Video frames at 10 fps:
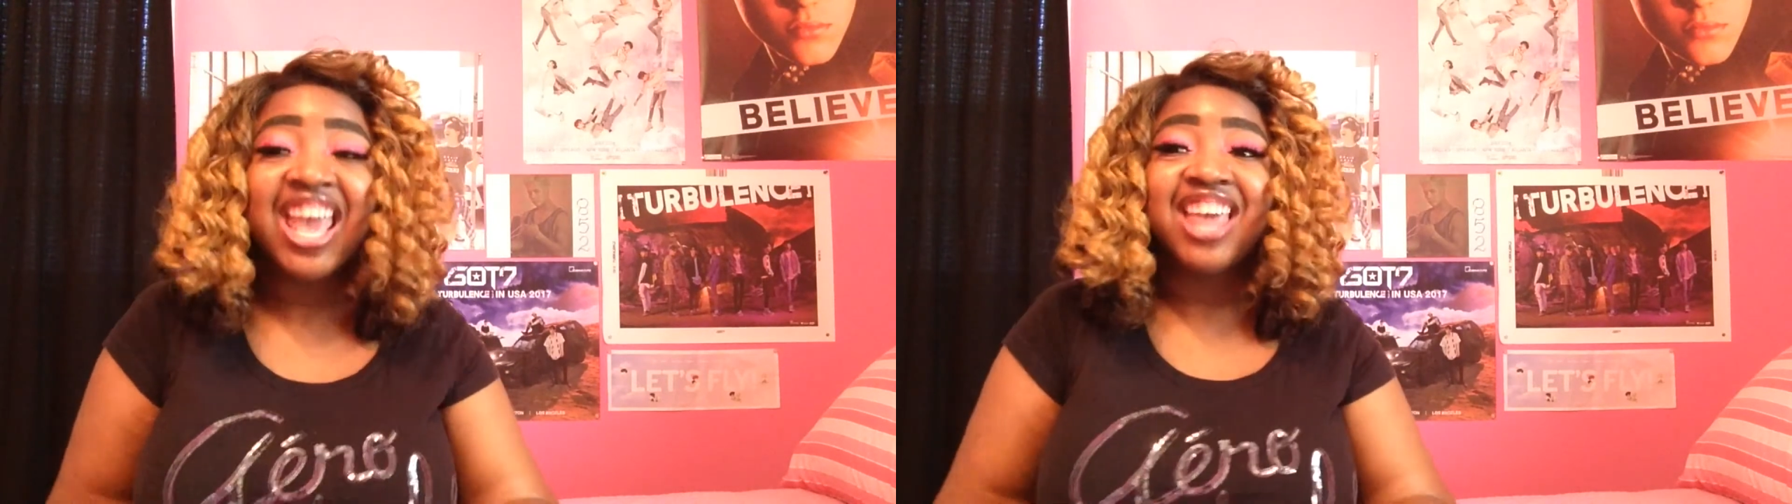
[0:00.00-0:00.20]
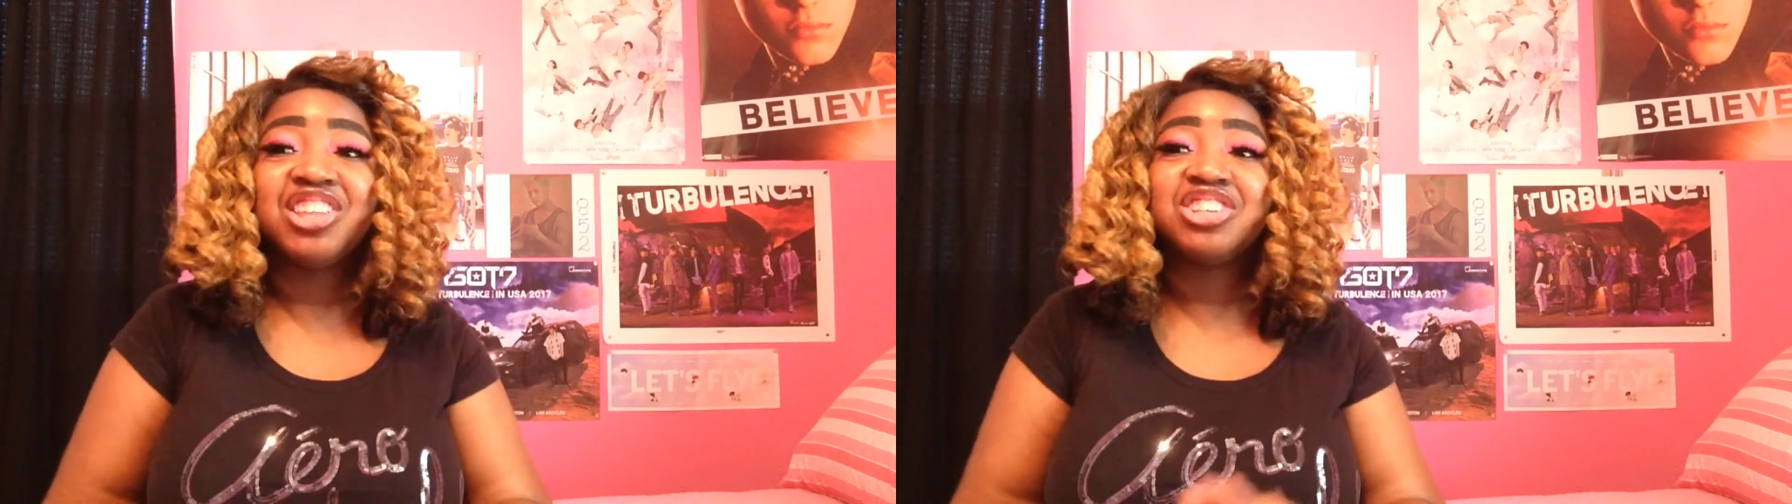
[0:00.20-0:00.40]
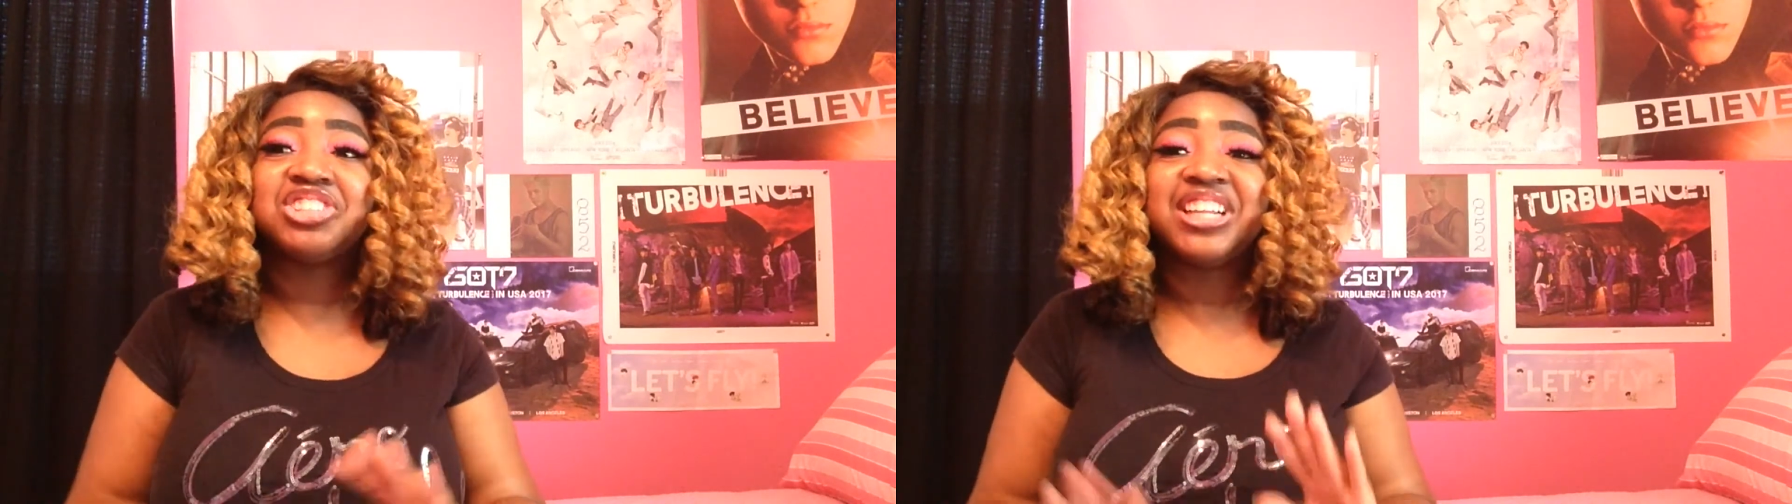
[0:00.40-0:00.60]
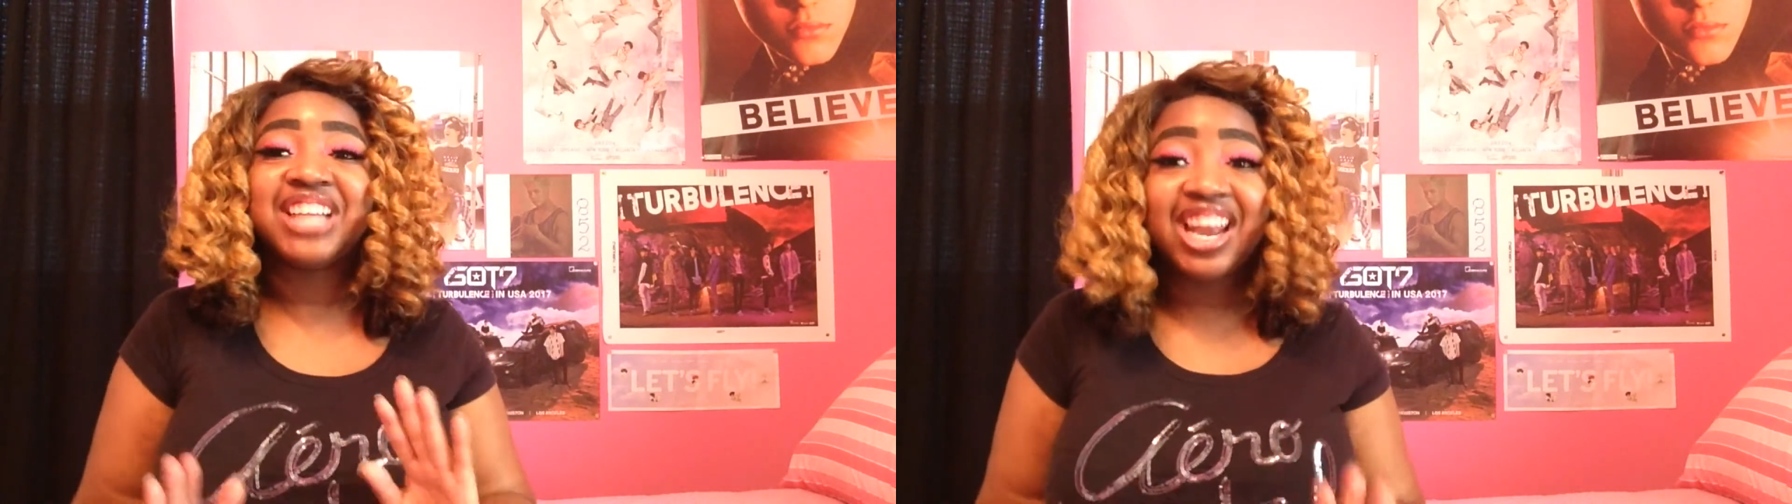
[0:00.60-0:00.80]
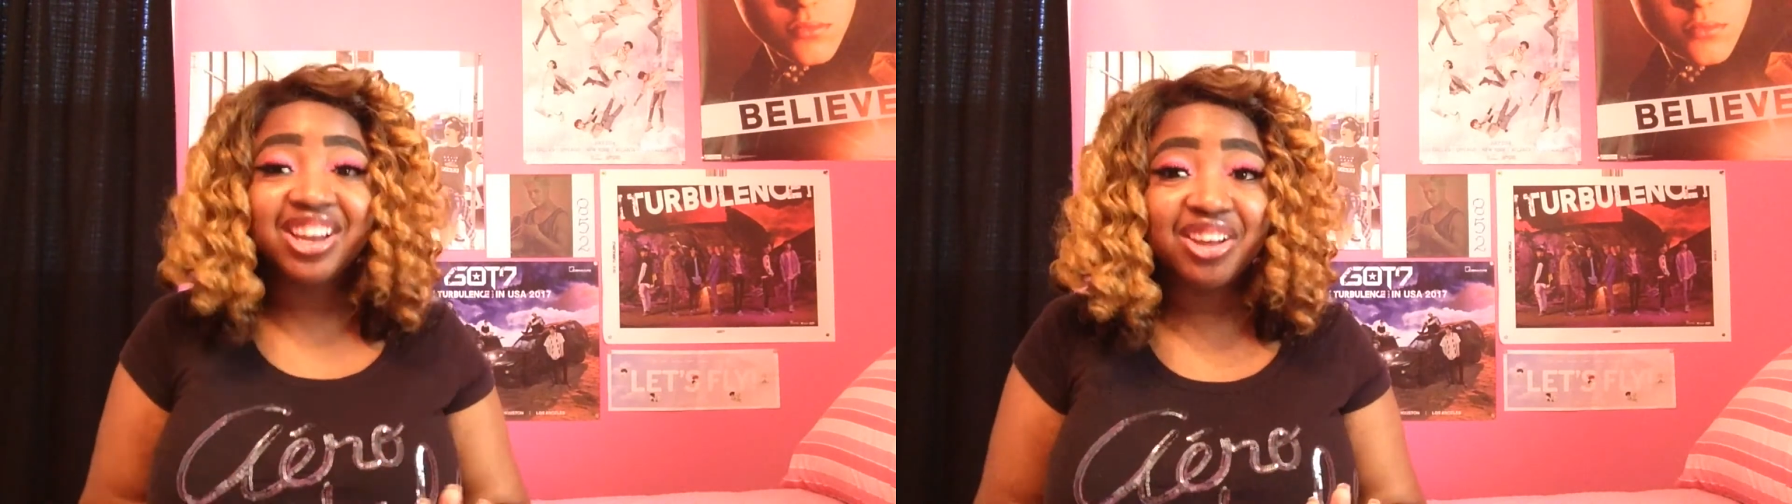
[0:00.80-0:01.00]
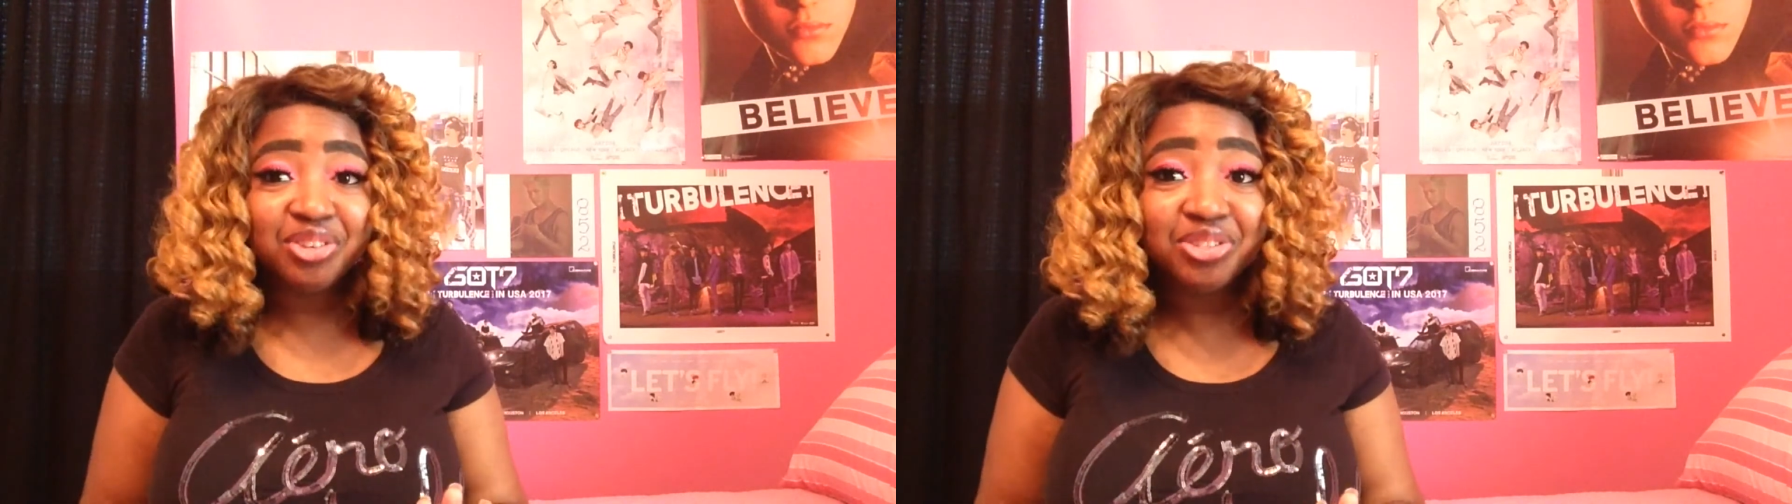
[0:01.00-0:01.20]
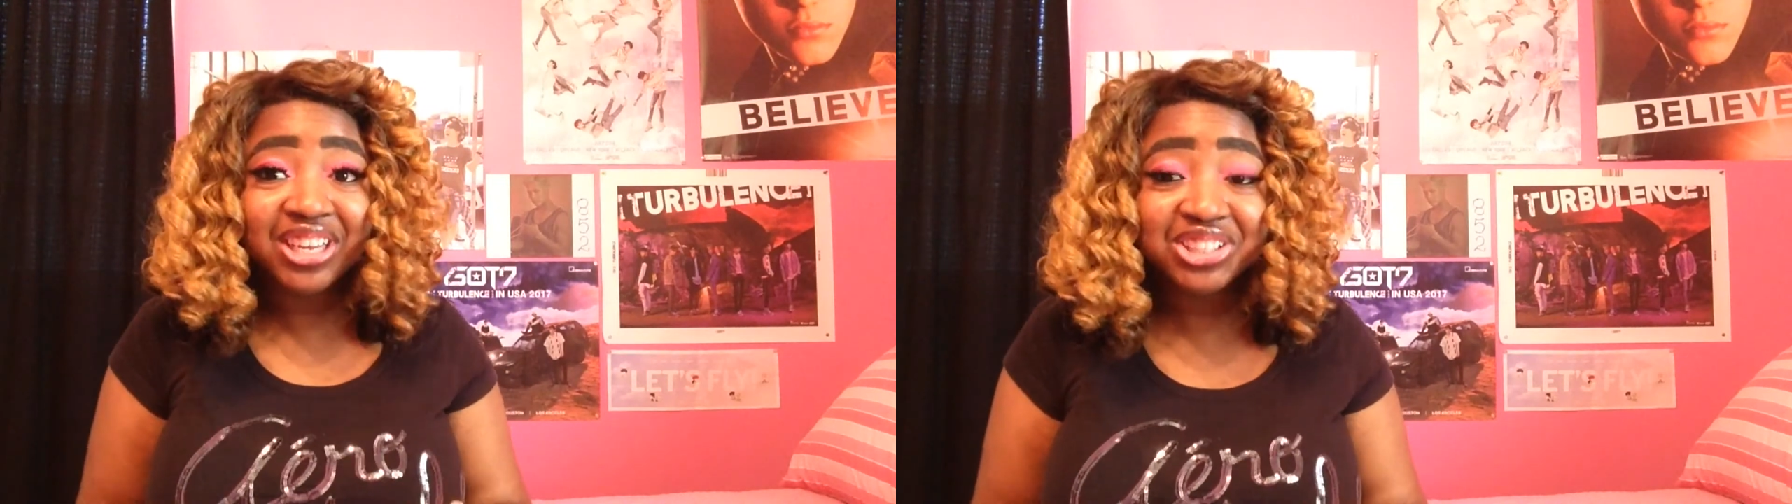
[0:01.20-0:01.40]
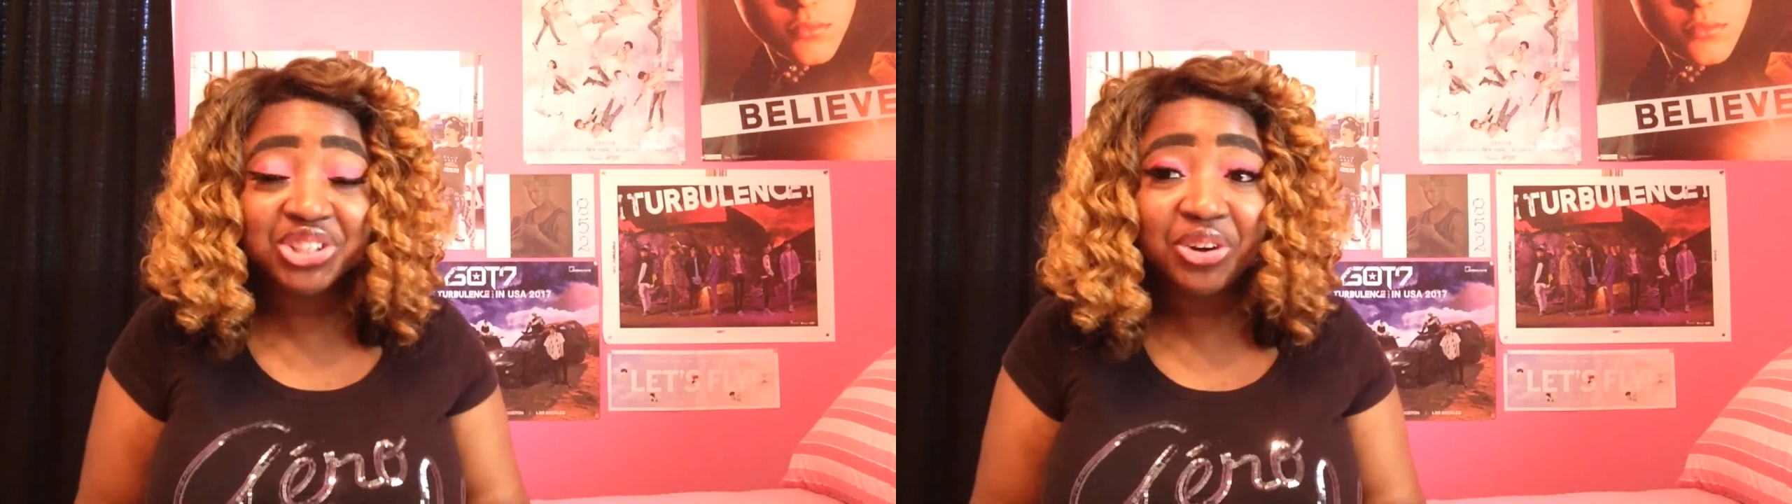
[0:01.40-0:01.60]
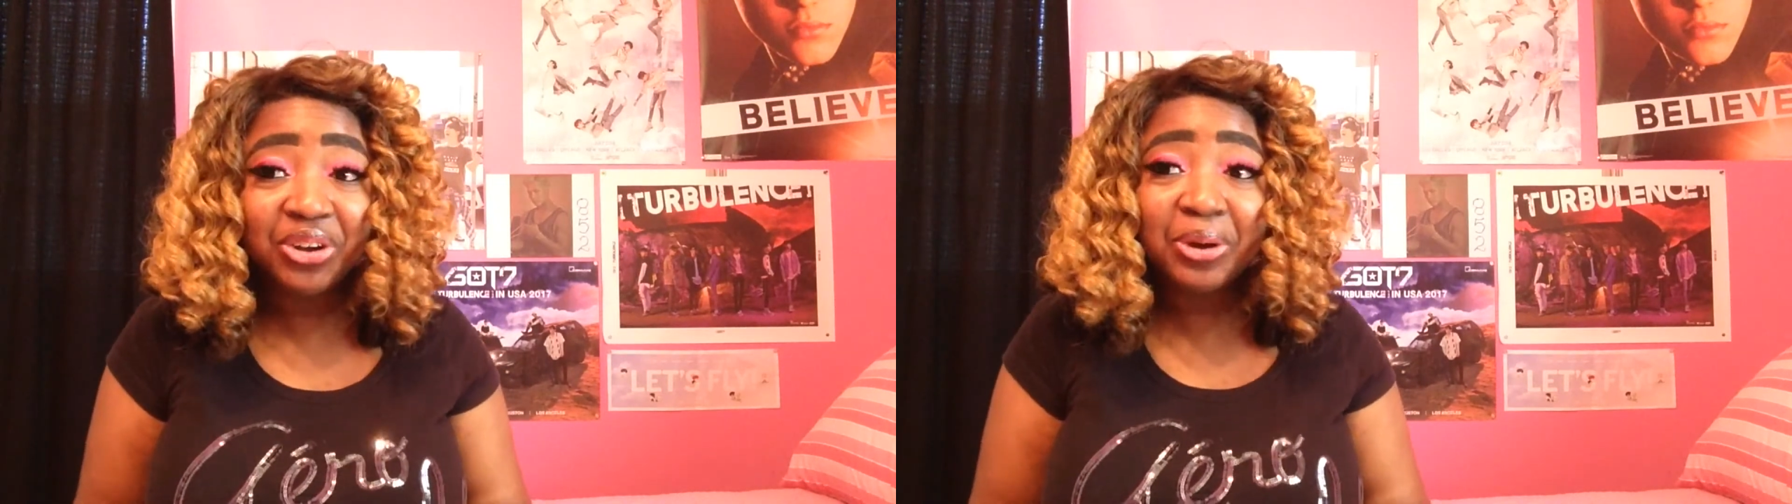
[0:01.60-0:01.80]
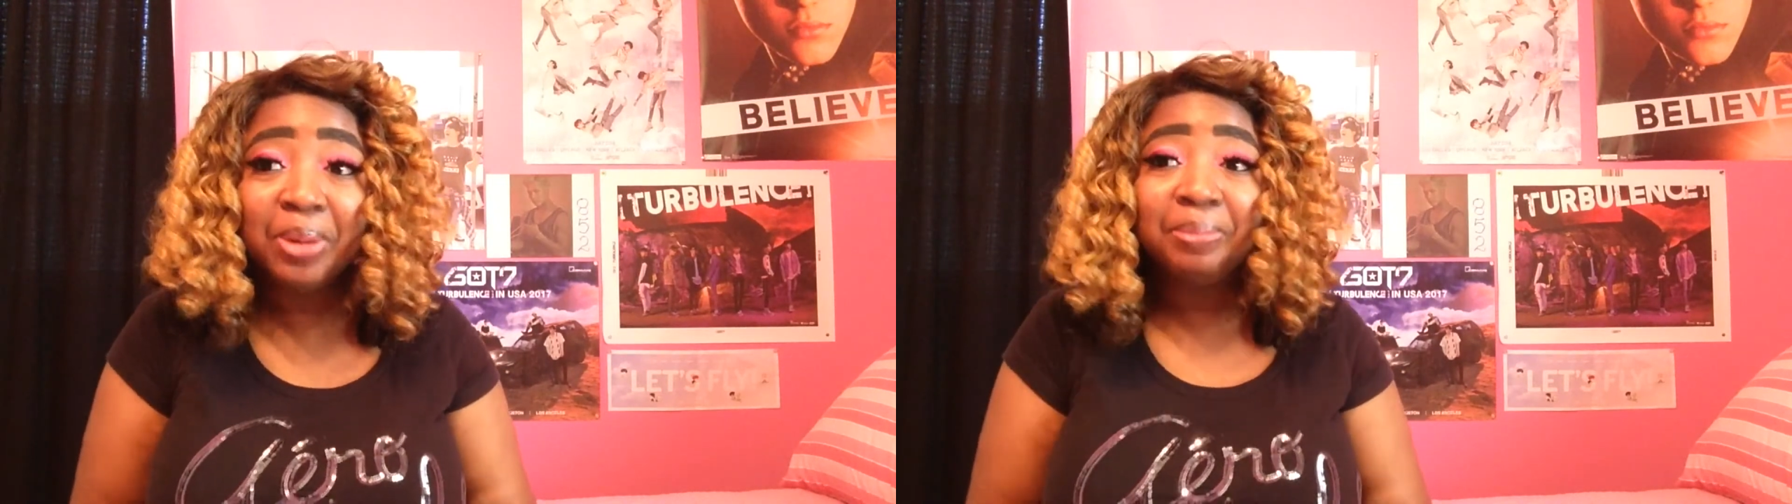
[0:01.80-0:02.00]
And there's a lot of other things
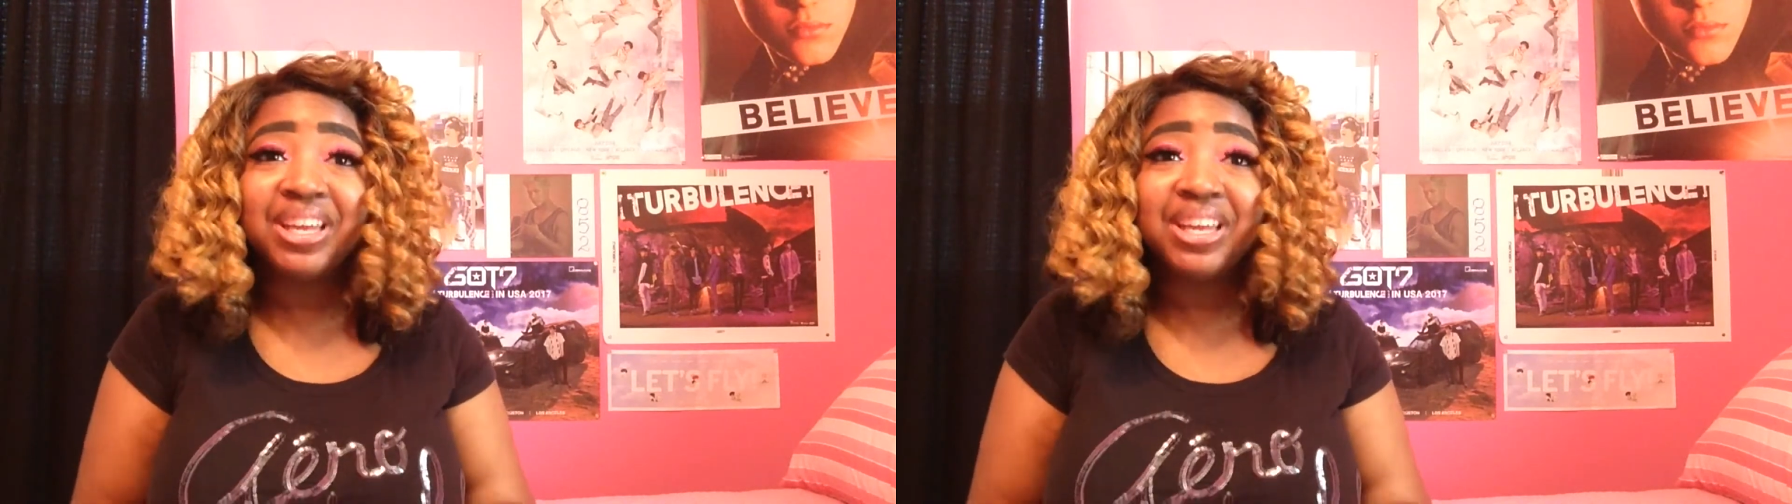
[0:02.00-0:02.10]
going on,